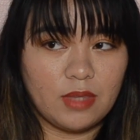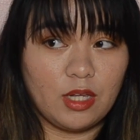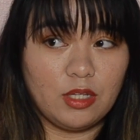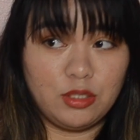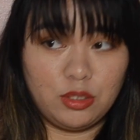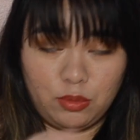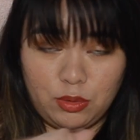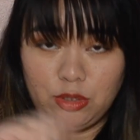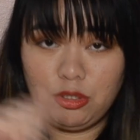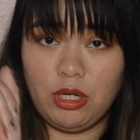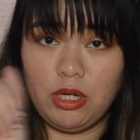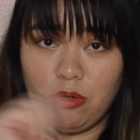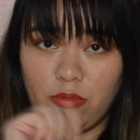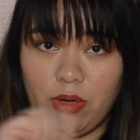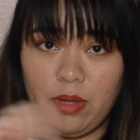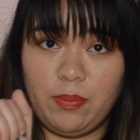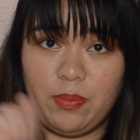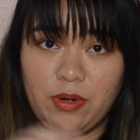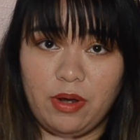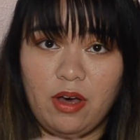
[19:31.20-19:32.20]
So we tried to
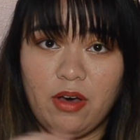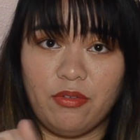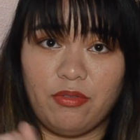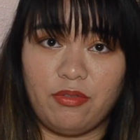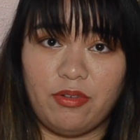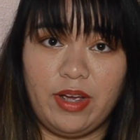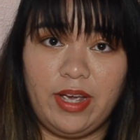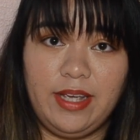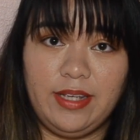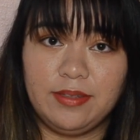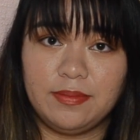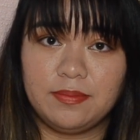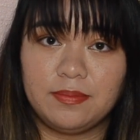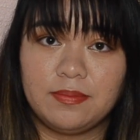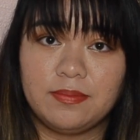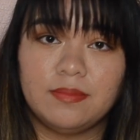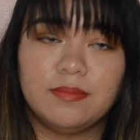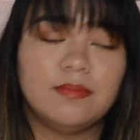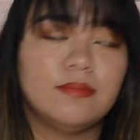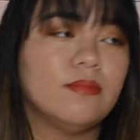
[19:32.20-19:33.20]
wipe it off, right?
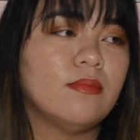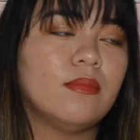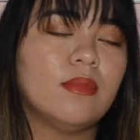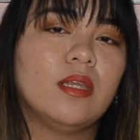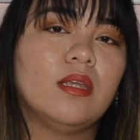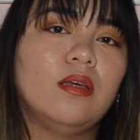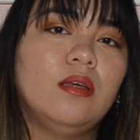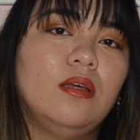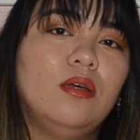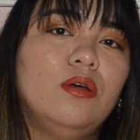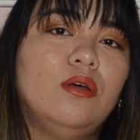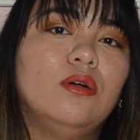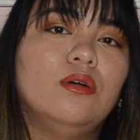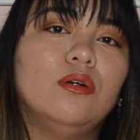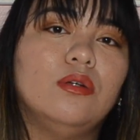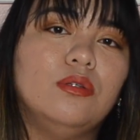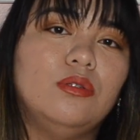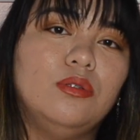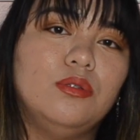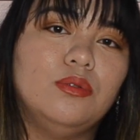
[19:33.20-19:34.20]

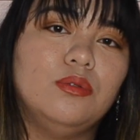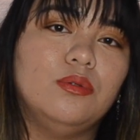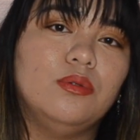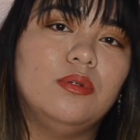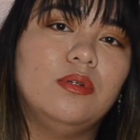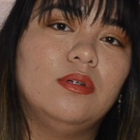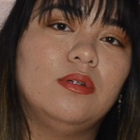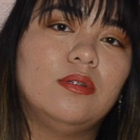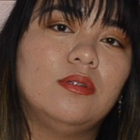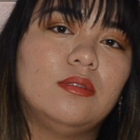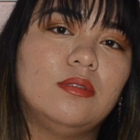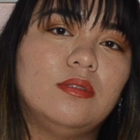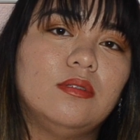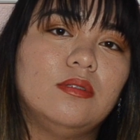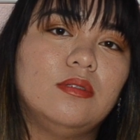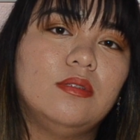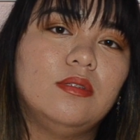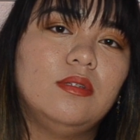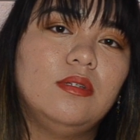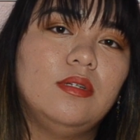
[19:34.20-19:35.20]
Dude,
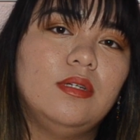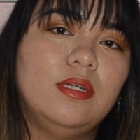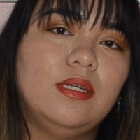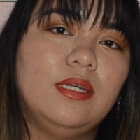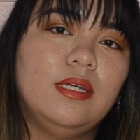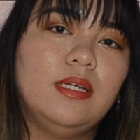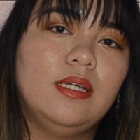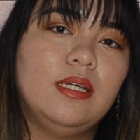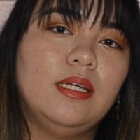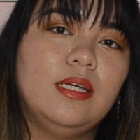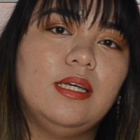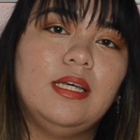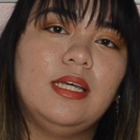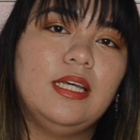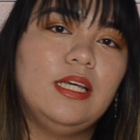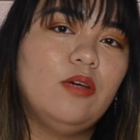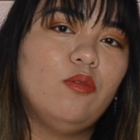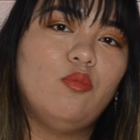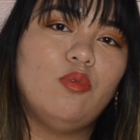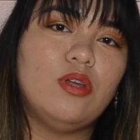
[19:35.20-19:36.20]

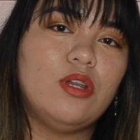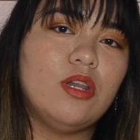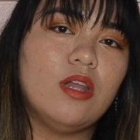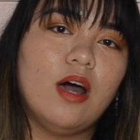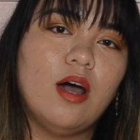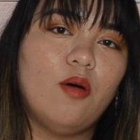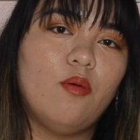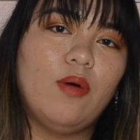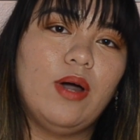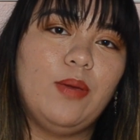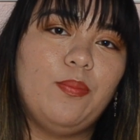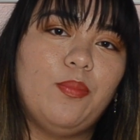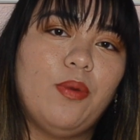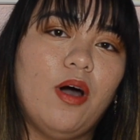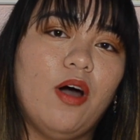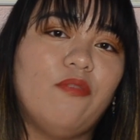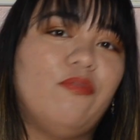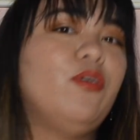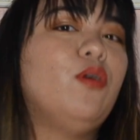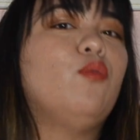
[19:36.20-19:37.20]
it would not wipe
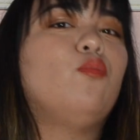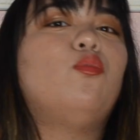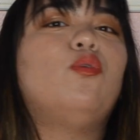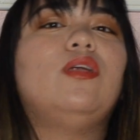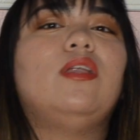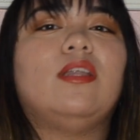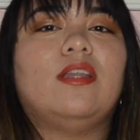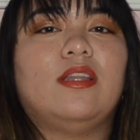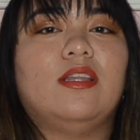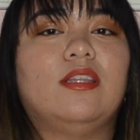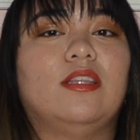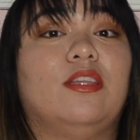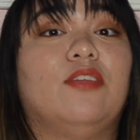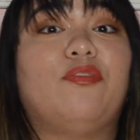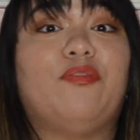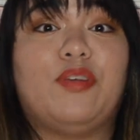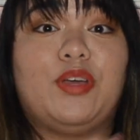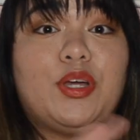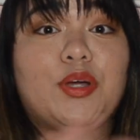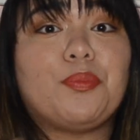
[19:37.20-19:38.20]
off. The
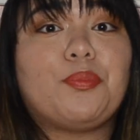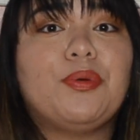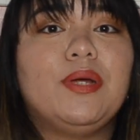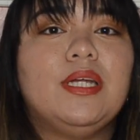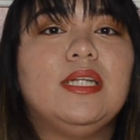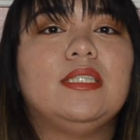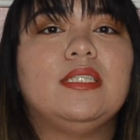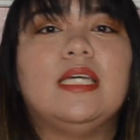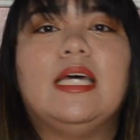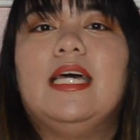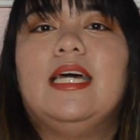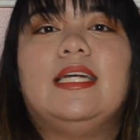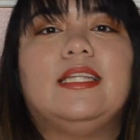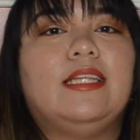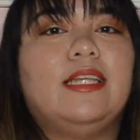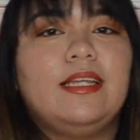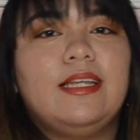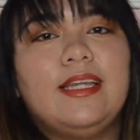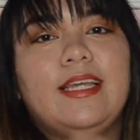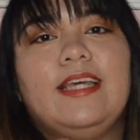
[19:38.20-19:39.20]
fingerprints
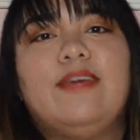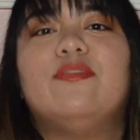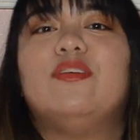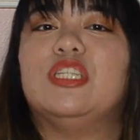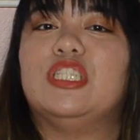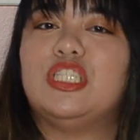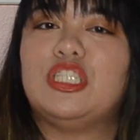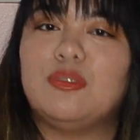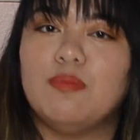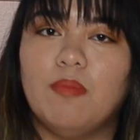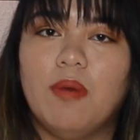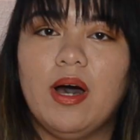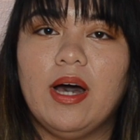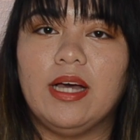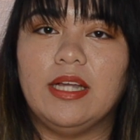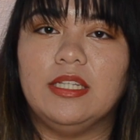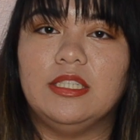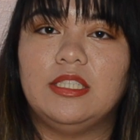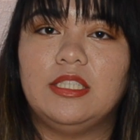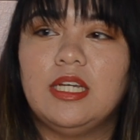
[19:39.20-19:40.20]
didn't even
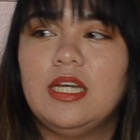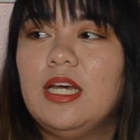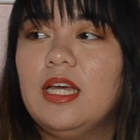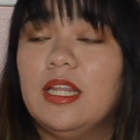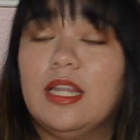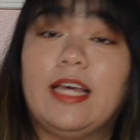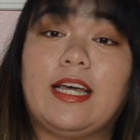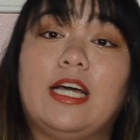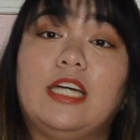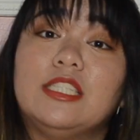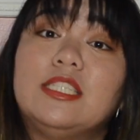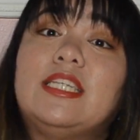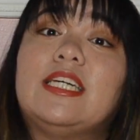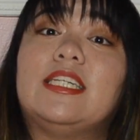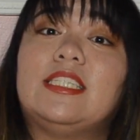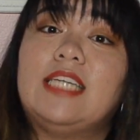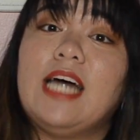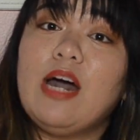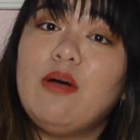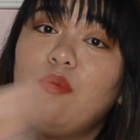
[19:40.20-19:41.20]
smudge. Like, take
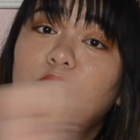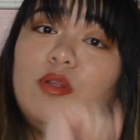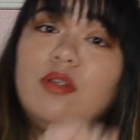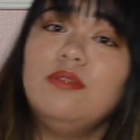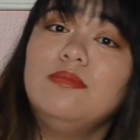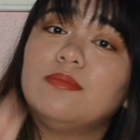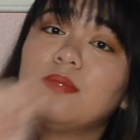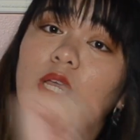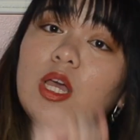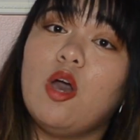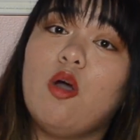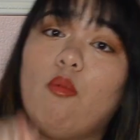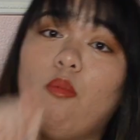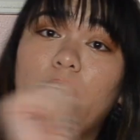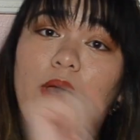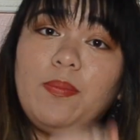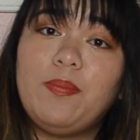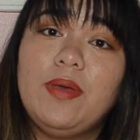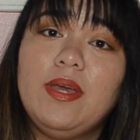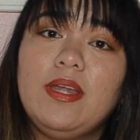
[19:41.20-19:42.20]
a towel,
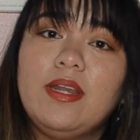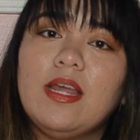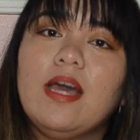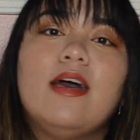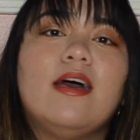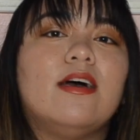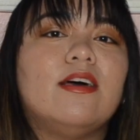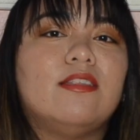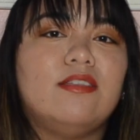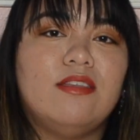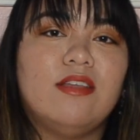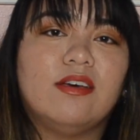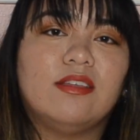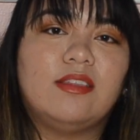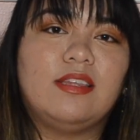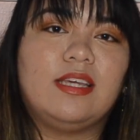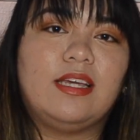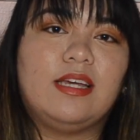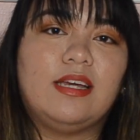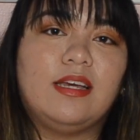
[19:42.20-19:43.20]
wipe it,
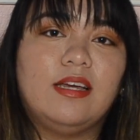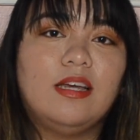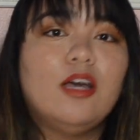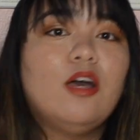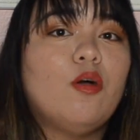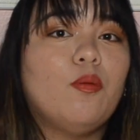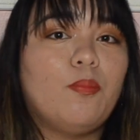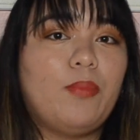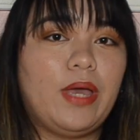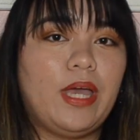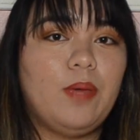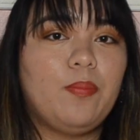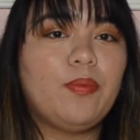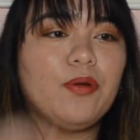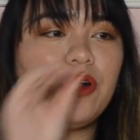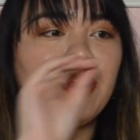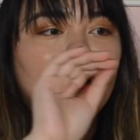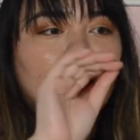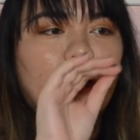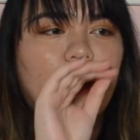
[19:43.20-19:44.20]
nothing.
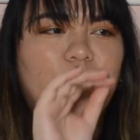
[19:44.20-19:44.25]
Paper.